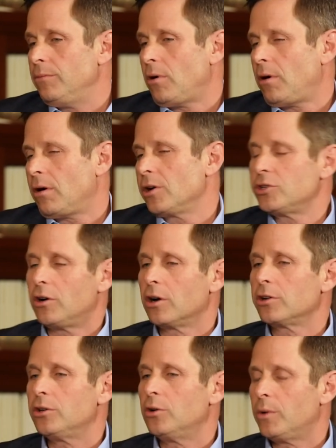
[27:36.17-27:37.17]
hard to
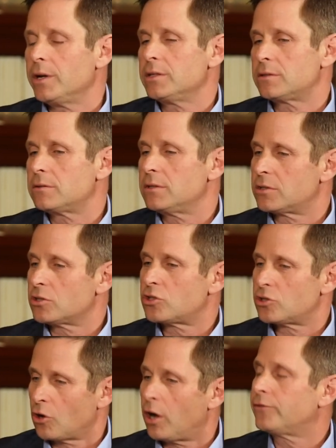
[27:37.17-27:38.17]
argue what it's it's a
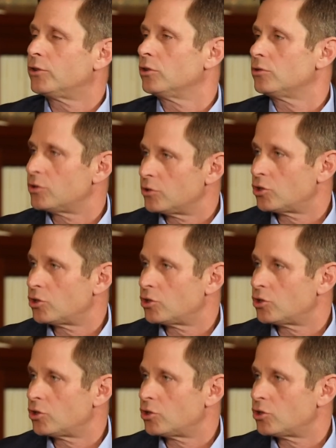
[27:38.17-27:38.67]
softer